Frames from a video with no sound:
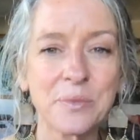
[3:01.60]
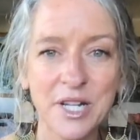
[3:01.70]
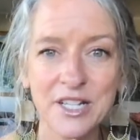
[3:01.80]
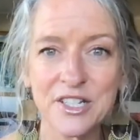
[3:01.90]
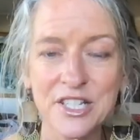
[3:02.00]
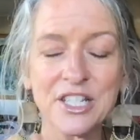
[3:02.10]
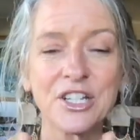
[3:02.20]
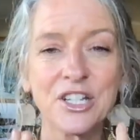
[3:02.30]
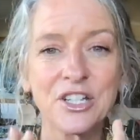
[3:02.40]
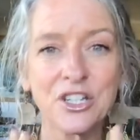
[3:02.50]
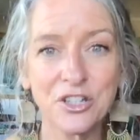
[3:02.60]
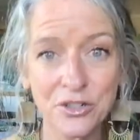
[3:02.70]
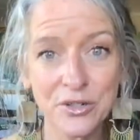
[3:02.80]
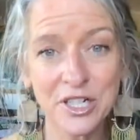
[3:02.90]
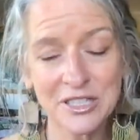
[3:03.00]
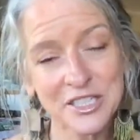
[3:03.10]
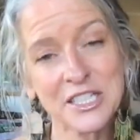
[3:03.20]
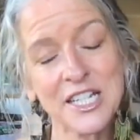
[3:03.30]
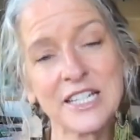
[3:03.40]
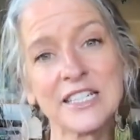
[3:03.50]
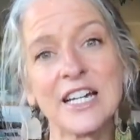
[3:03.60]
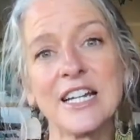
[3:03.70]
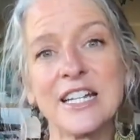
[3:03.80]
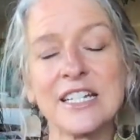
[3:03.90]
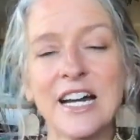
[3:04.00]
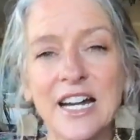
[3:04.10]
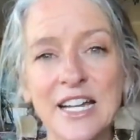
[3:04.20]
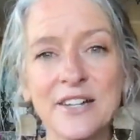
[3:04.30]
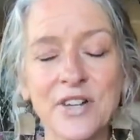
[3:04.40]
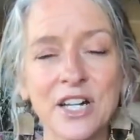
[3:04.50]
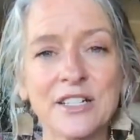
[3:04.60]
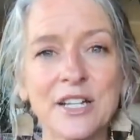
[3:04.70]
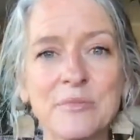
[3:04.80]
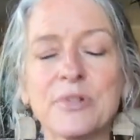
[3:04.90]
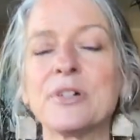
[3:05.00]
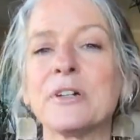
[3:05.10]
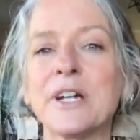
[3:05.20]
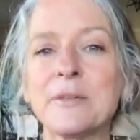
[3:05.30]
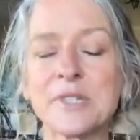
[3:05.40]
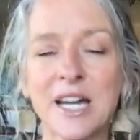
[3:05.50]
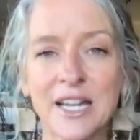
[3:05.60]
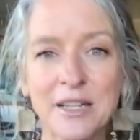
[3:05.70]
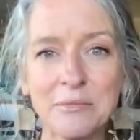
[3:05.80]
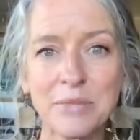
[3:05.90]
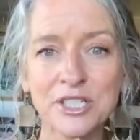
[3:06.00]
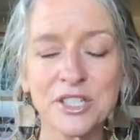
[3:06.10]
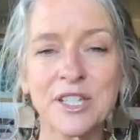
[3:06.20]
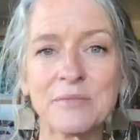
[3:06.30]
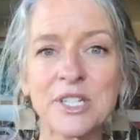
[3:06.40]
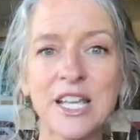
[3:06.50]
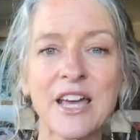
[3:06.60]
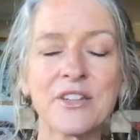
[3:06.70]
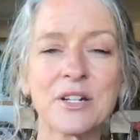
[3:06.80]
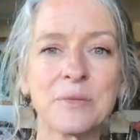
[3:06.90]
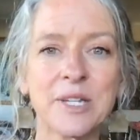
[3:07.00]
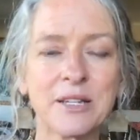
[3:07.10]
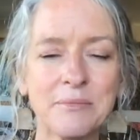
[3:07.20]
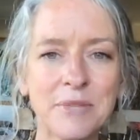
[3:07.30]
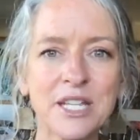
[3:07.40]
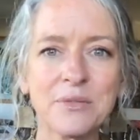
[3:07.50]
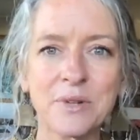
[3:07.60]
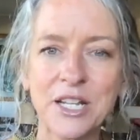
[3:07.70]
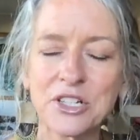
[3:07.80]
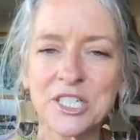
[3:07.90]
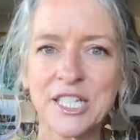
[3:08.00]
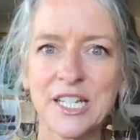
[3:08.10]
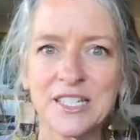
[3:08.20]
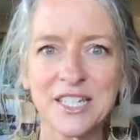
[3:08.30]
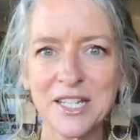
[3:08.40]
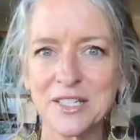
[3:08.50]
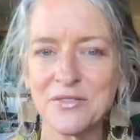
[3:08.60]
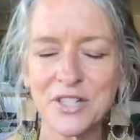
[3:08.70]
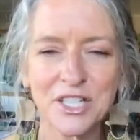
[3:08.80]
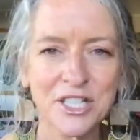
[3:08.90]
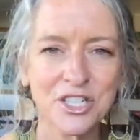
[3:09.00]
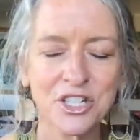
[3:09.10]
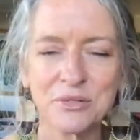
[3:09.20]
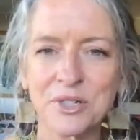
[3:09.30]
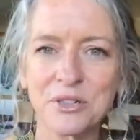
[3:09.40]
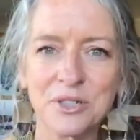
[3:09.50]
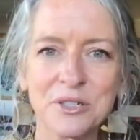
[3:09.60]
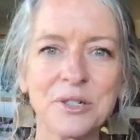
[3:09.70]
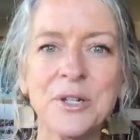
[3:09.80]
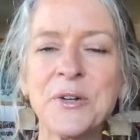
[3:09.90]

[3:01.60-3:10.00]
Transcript: was you are clearly online. I have online programs. I can bundle them together. We can meet regularly. It takes a village. I'll recruit